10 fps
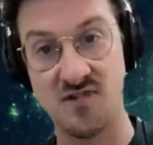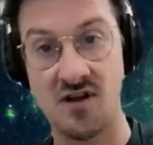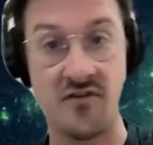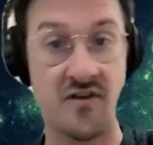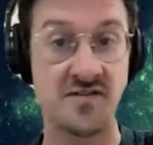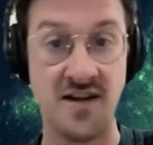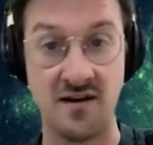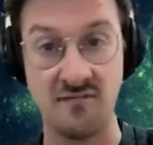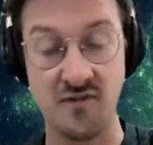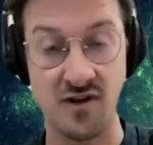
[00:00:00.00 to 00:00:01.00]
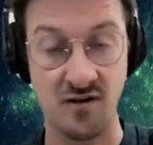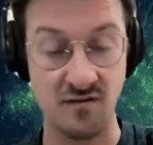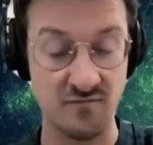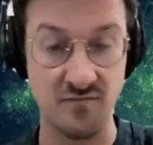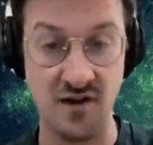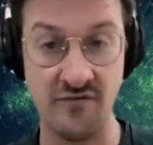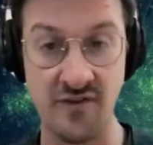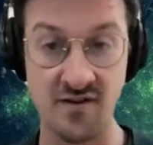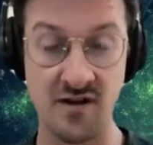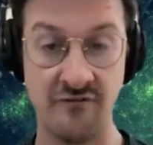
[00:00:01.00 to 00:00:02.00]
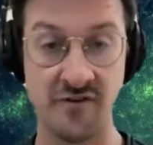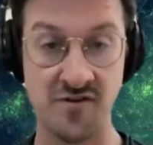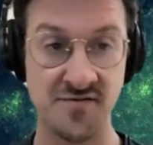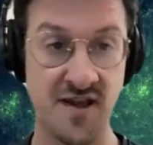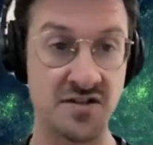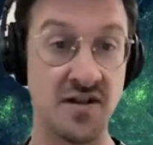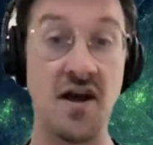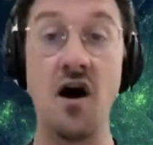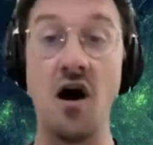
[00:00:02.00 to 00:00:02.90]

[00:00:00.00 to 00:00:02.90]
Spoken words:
on the other side, of the transaction.